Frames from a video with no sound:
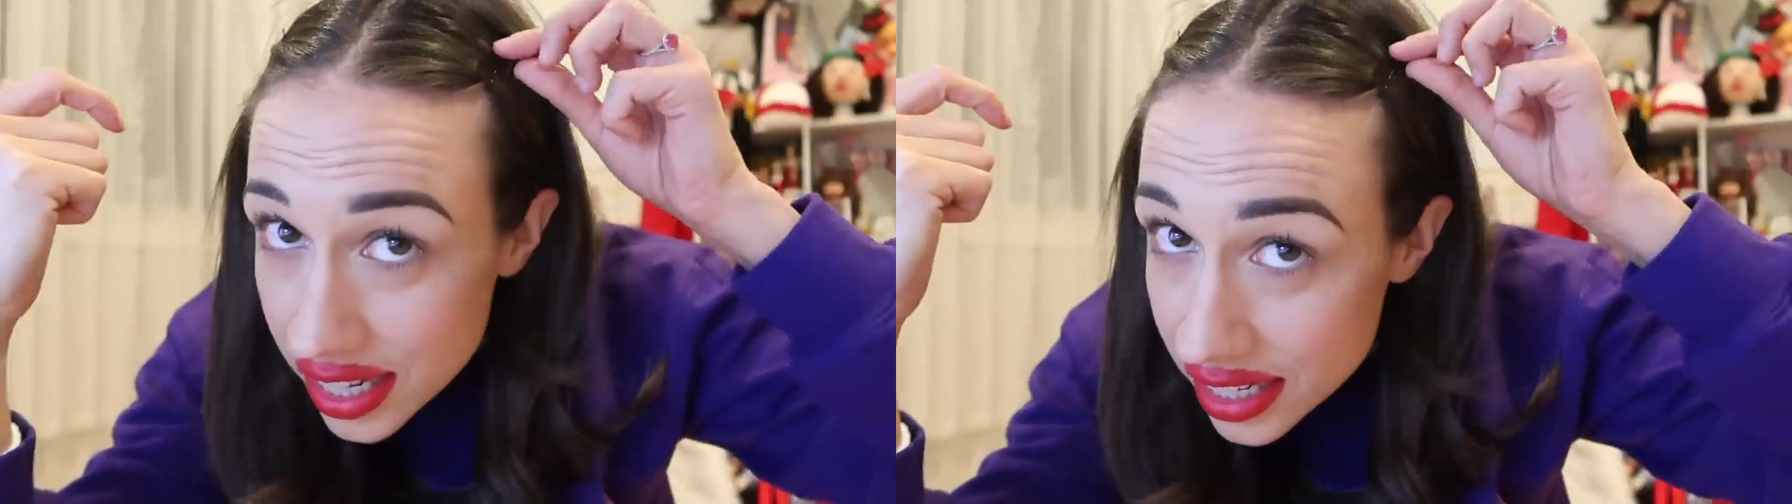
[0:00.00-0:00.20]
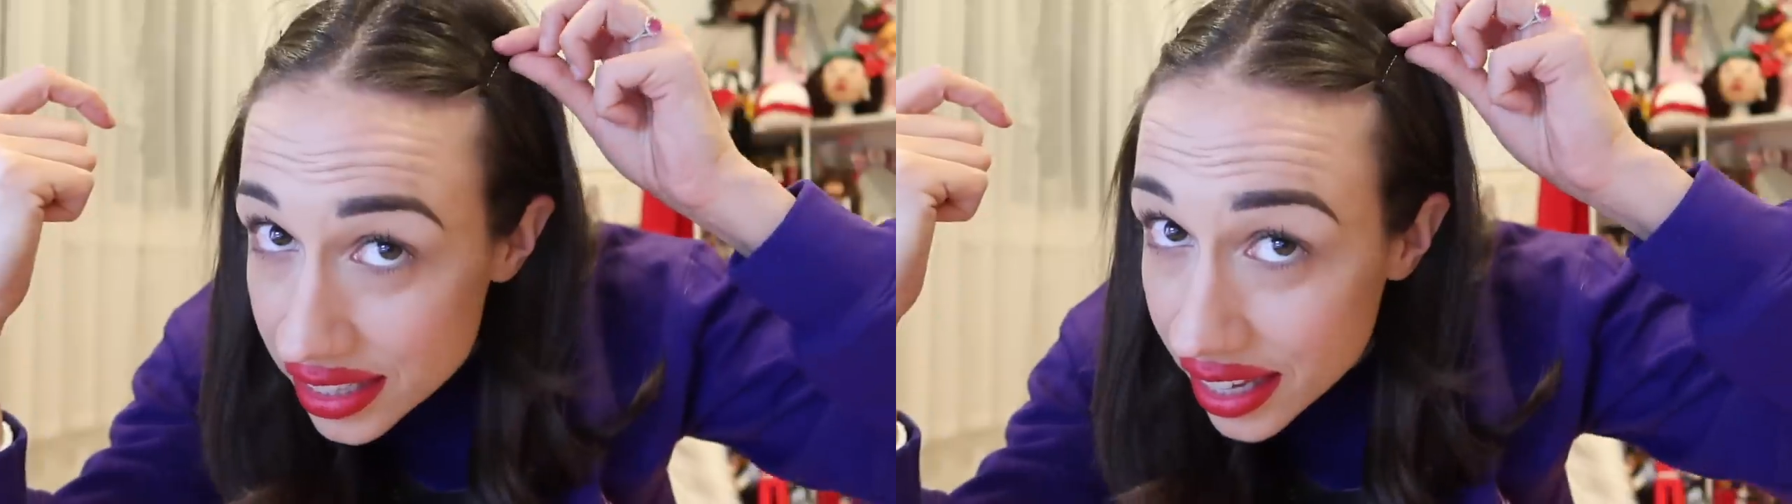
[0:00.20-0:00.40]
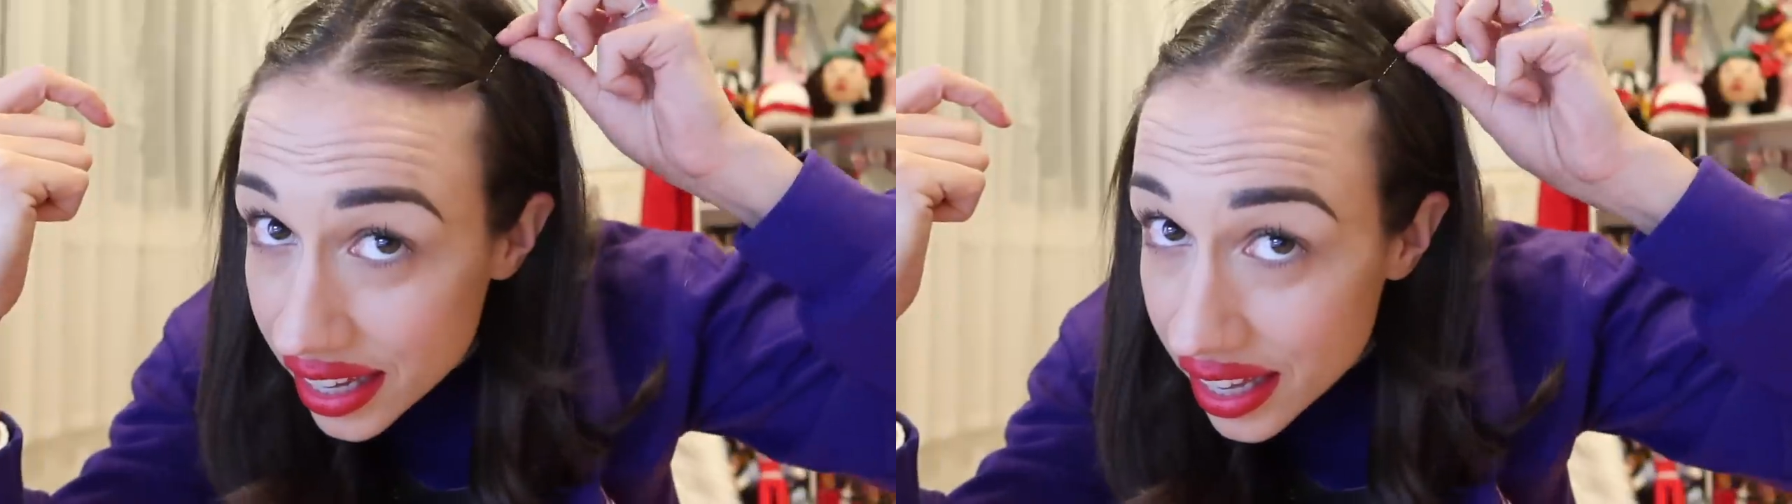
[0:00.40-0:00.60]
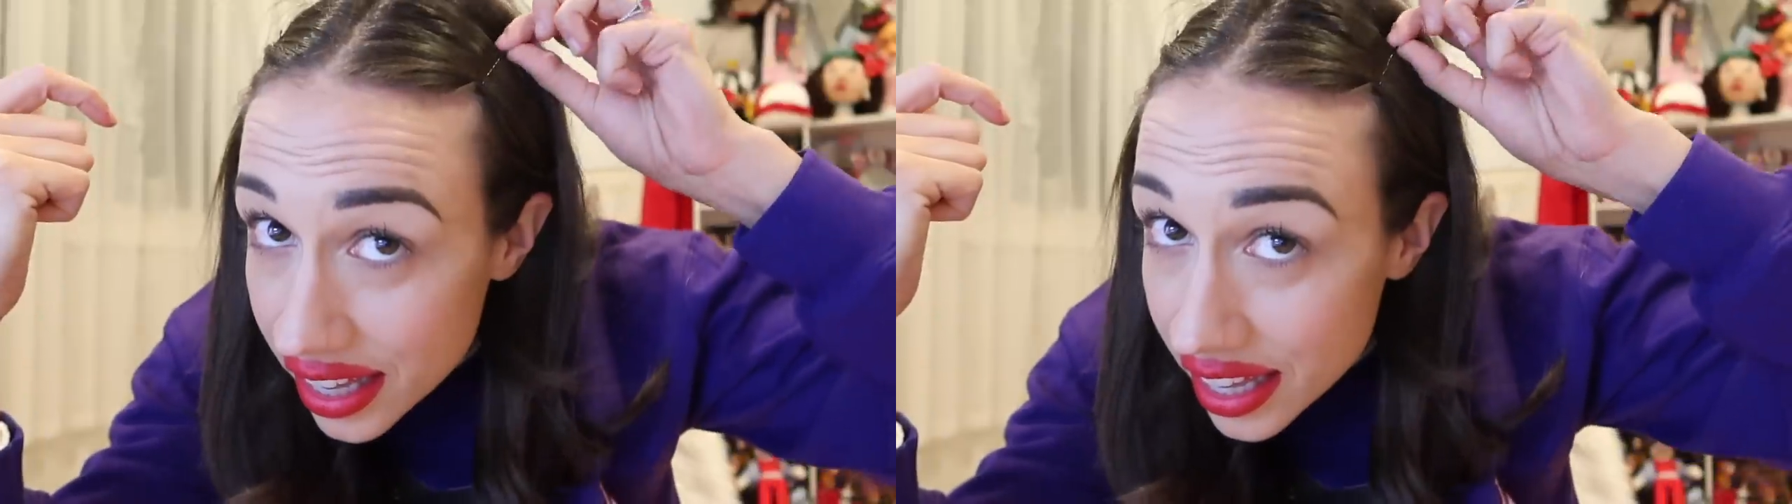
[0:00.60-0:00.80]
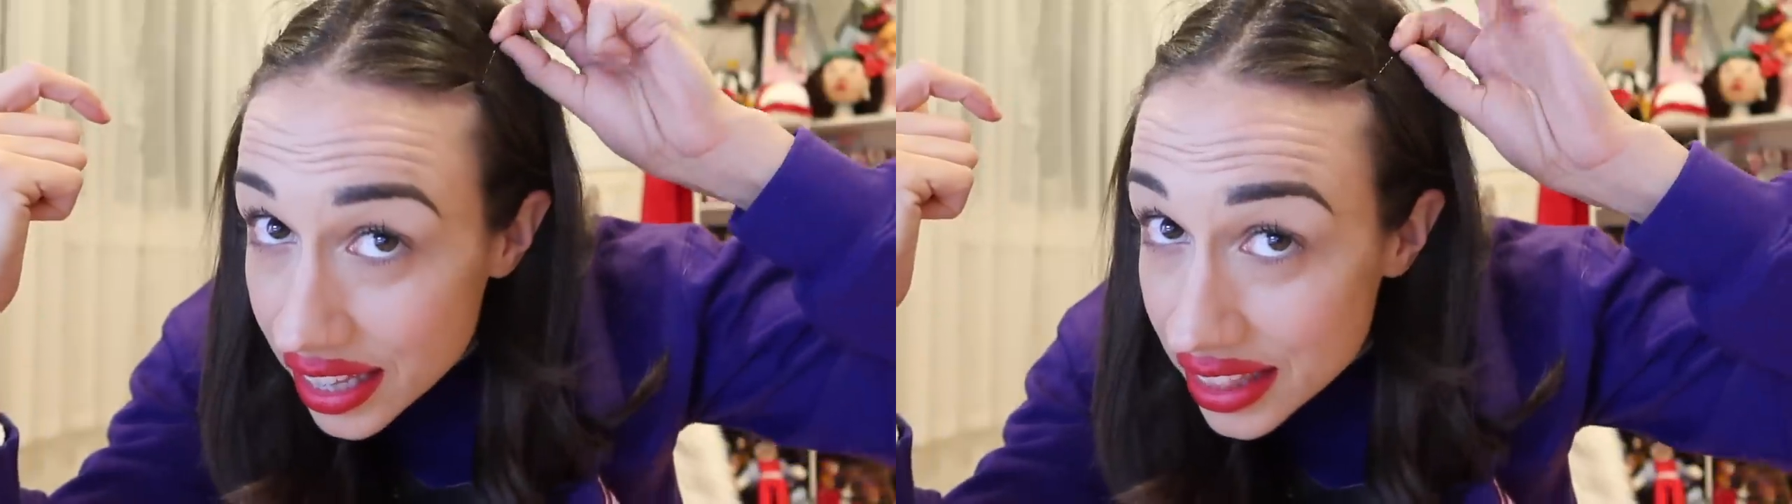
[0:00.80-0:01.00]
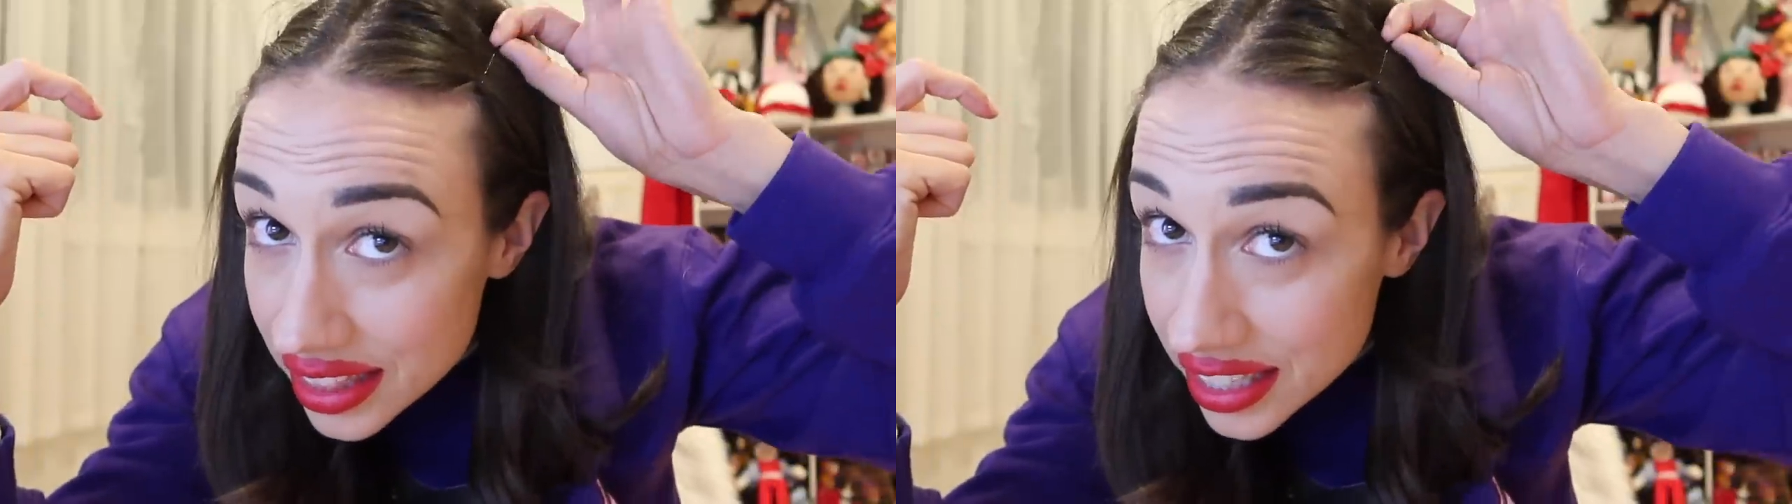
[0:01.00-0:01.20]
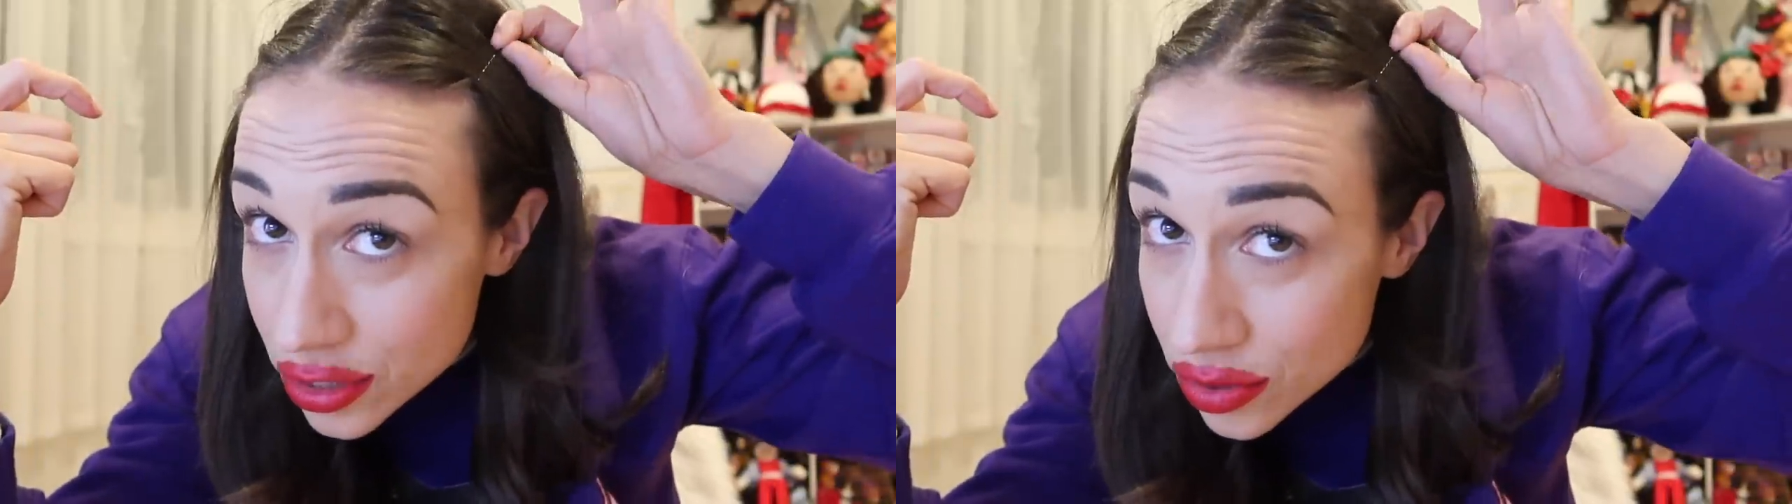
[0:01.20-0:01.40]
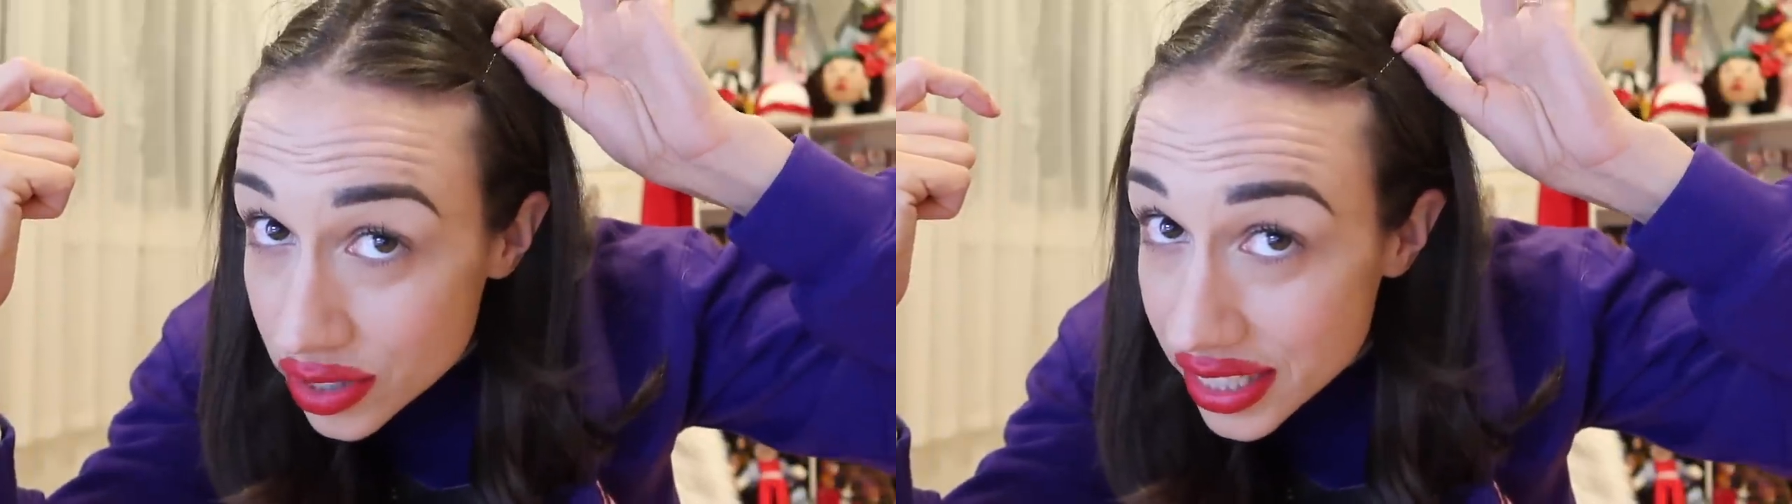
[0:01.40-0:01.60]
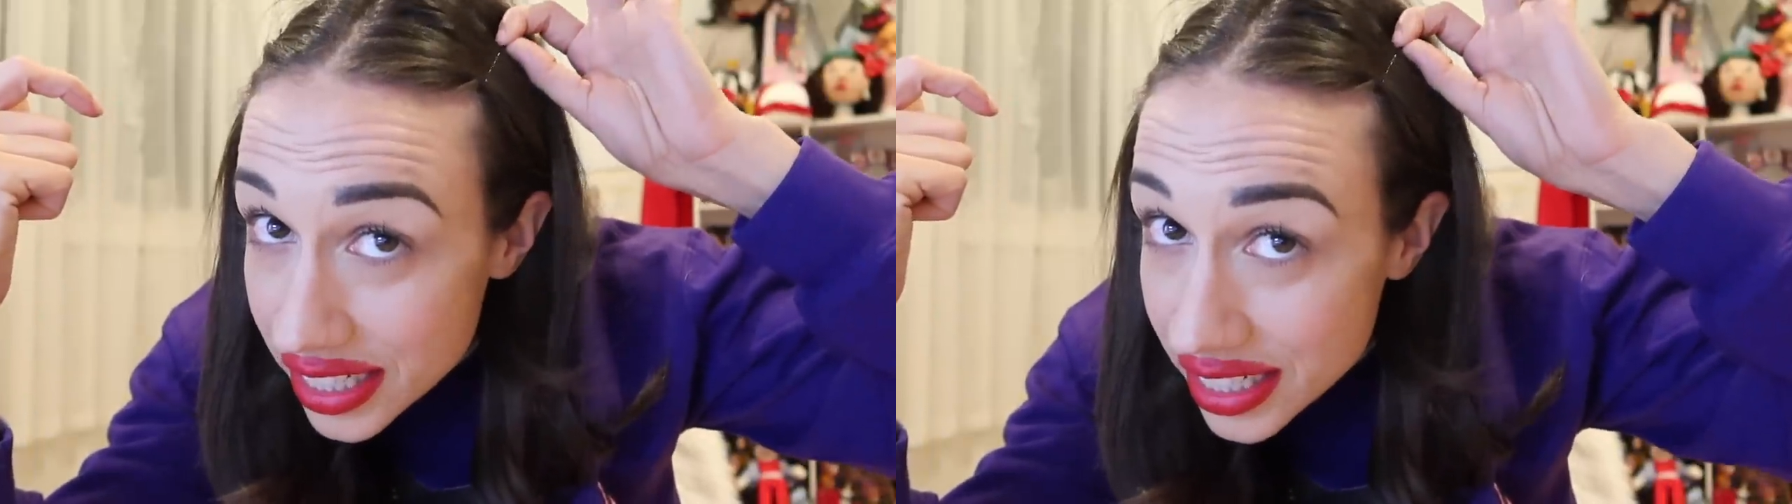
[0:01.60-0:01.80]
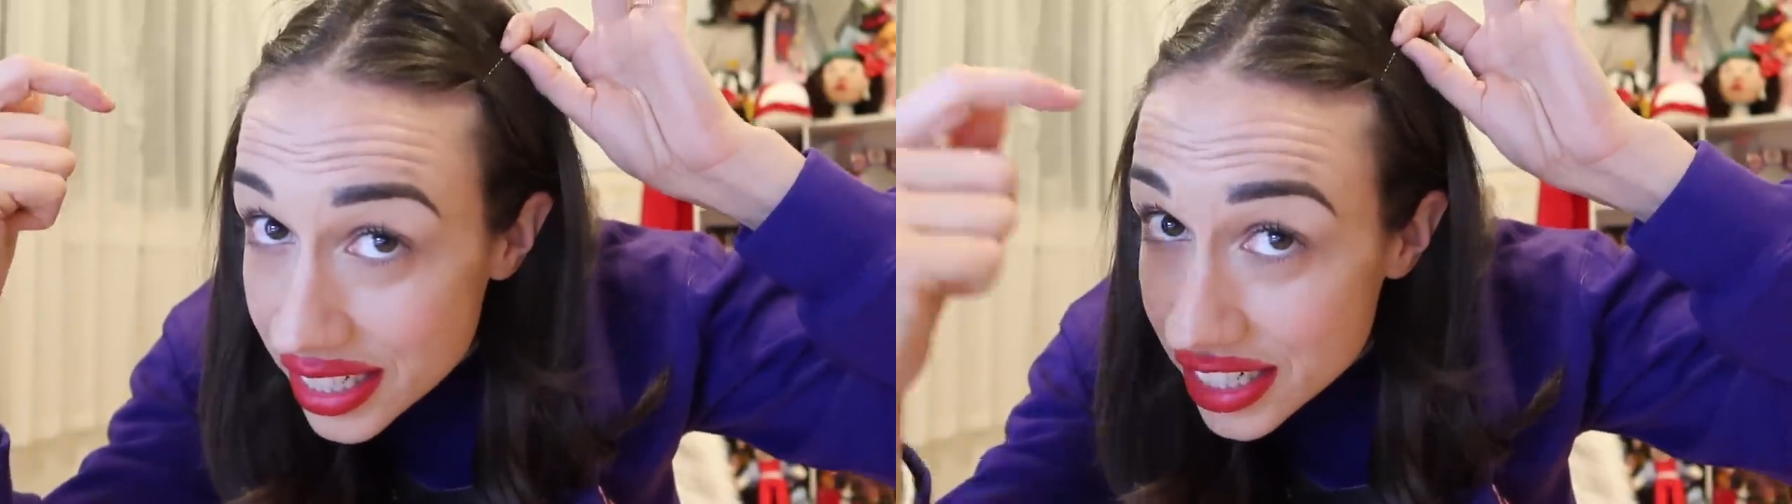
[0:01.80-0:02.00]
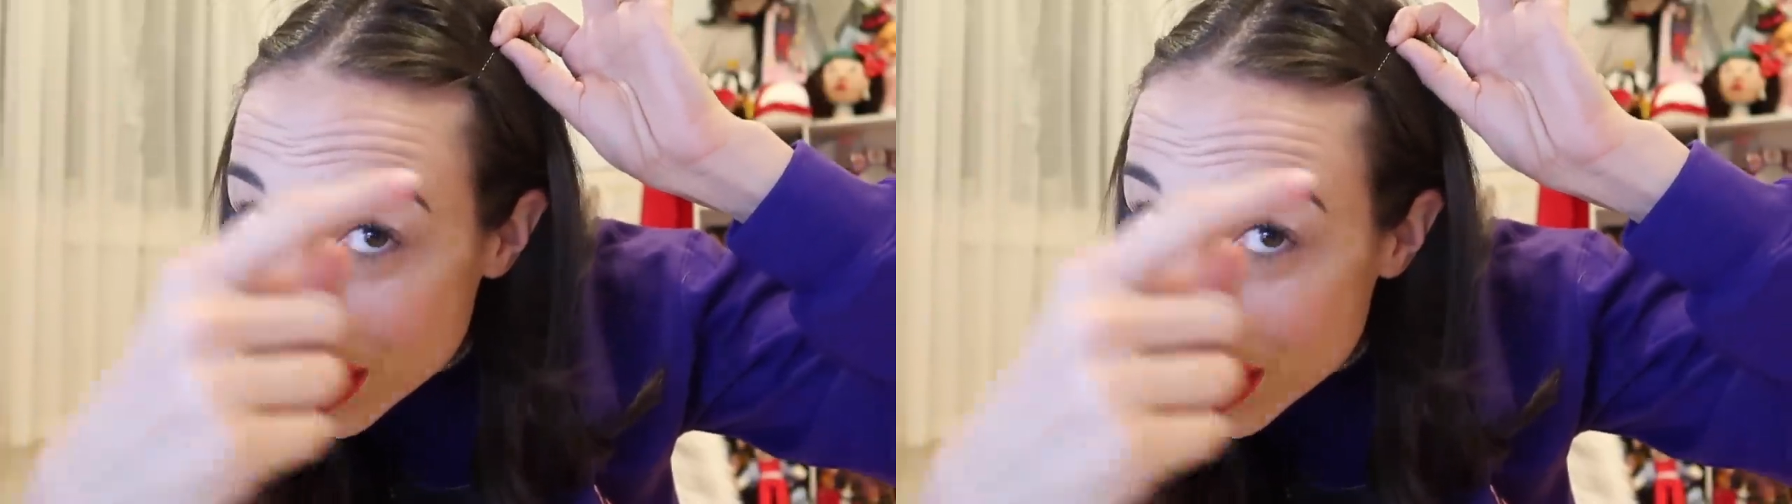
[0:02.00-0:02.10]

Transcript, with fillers: side is like, literally,